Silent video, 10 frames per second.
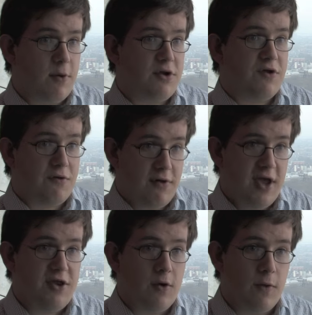which is
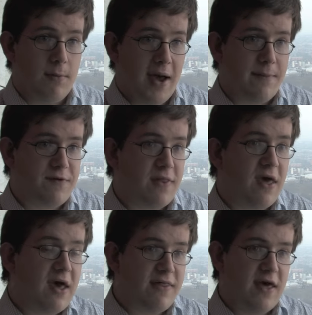creating all the maps,
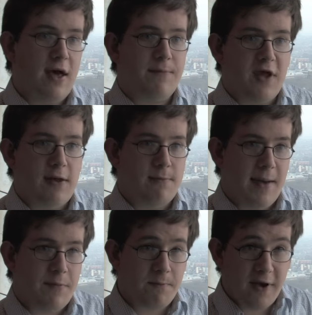and they update
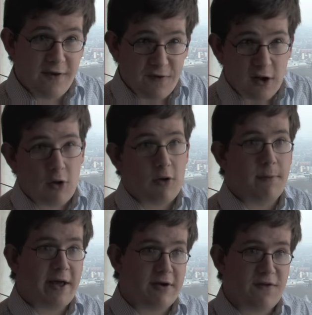maps basically on
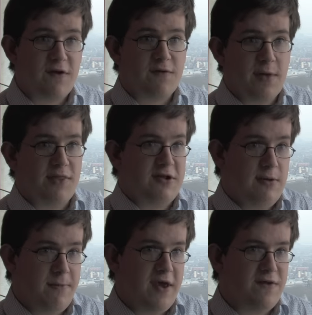about a
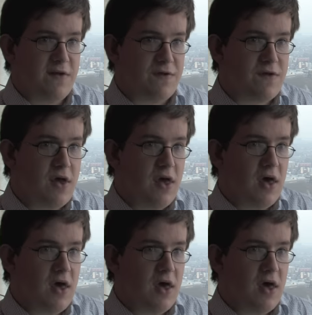6-monthly basis.